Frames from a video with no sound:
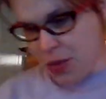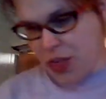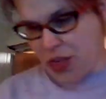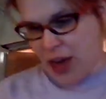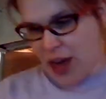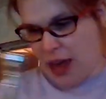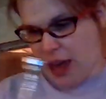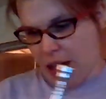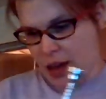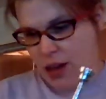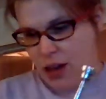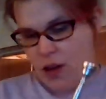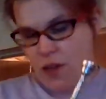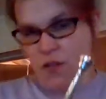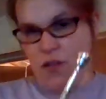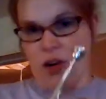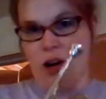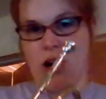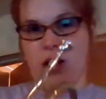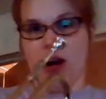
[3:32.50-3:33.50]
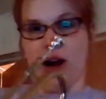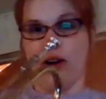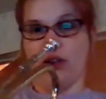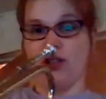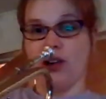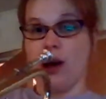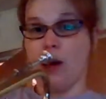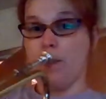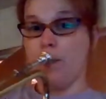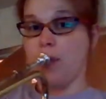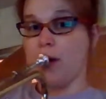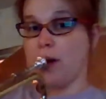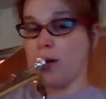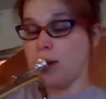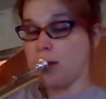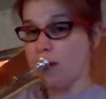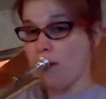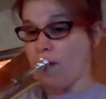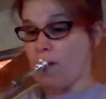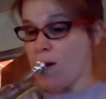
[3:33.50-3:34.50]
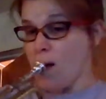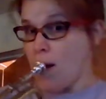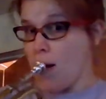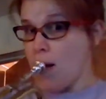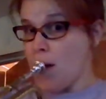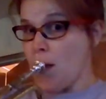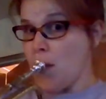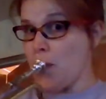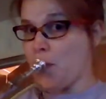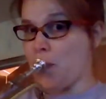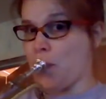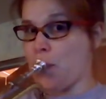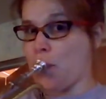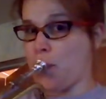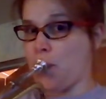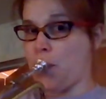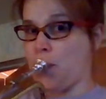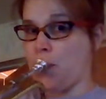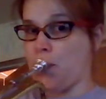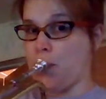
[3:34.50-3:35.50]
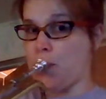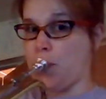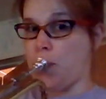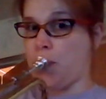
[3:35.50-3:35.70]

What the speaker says: thing for our trumpets. Not